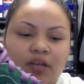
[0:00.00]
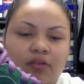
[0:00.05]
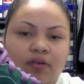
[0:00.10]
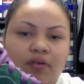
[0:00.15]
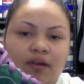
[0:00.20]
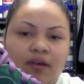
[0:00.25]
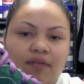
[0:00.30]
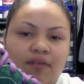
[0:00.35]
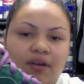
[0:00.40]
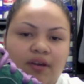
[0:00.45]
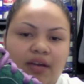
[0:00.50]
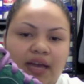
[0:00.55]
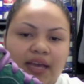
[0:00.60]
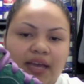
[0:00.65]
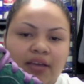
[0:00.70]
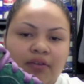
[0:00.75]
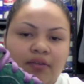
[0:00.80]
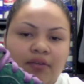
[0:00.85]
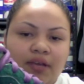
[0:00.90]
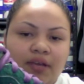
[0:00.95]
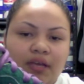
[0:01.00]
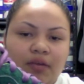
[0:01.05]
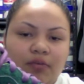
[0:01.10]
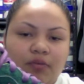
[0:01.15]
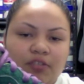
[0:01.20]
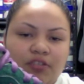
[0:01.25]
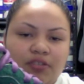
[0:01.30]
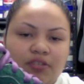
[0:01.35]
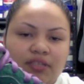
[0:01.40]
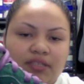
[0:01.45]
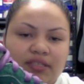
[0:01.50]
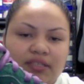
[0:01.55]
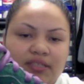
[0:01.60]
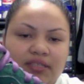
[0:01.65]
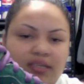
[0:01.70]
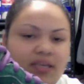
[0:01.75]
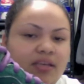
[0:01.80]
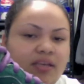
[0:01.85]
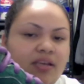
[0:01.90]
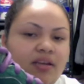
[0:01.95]
You have your light green, which you can see
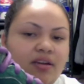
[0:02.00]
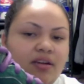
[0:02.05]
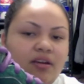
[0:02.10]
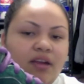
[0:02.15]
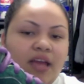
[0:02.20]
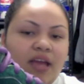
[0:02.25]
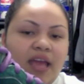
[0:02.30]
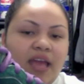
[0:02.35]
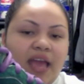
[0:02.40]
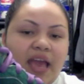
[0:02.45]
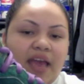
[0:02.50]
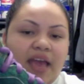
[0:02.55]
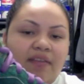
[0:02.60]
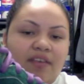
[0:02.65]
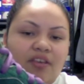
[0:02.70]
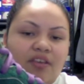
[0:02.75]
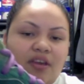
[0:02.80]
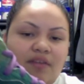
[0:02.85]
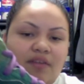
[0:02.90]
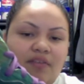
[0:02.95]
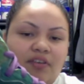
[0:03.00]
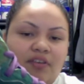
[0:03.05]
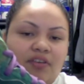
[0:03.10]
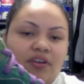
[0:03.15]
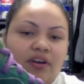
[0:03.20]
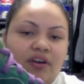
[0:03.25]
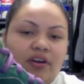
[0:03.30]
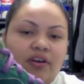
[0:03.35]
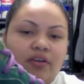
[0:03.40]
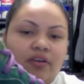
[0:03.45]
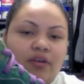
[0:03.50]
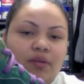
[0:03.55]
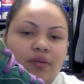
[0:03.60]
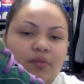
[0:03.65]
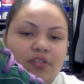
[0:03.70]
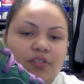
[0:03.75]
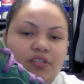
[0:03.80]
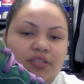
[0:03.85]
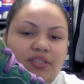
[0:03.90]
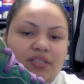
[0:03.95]
here, and then you have your darker green,
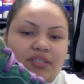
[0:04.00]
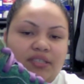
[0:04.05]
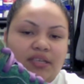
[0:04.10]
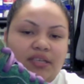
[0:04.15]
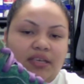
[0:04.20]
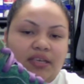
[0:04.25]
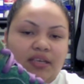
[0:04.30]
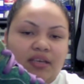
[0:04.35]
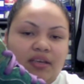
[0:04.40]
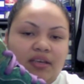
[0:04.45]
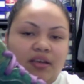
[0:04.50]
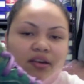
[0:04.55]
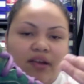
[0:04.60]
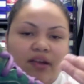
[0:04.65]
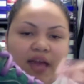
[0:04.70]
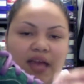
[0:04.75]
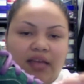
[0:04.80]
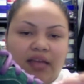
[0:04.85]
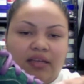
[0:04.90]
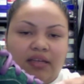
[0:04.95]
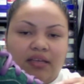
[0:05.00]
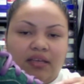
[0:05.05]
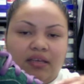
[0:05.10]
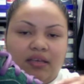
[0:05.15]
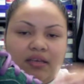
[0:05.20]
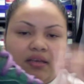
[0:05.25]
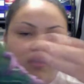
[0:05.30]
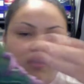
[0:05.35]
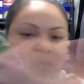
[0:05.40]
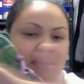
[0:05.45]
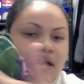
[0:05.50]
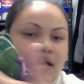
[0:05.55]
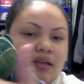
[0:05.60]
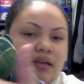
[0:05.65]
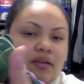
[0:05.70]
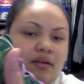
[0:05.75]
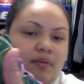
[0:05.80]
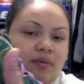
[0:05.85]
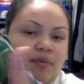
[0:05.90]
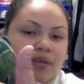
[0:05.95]
which you can see here and
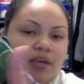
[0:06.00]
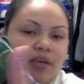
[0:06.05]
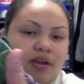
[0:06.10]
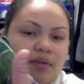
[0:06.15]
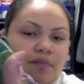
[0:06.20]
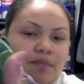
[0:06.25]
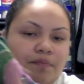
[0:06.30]
and up here.